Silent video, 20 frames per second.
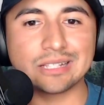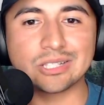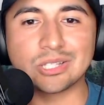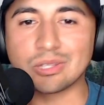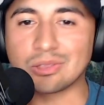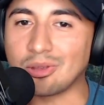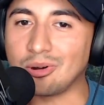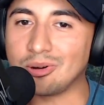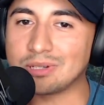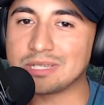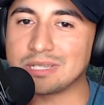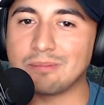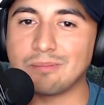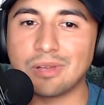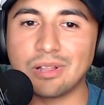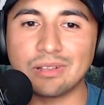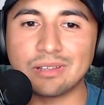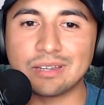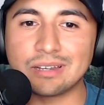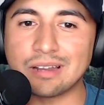to $13
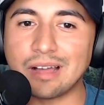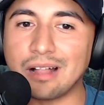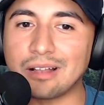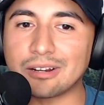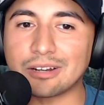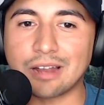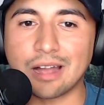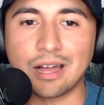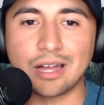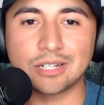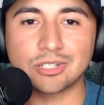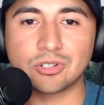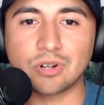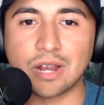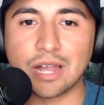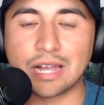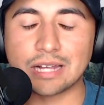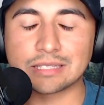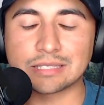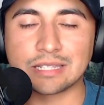million
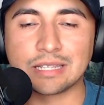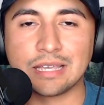contract,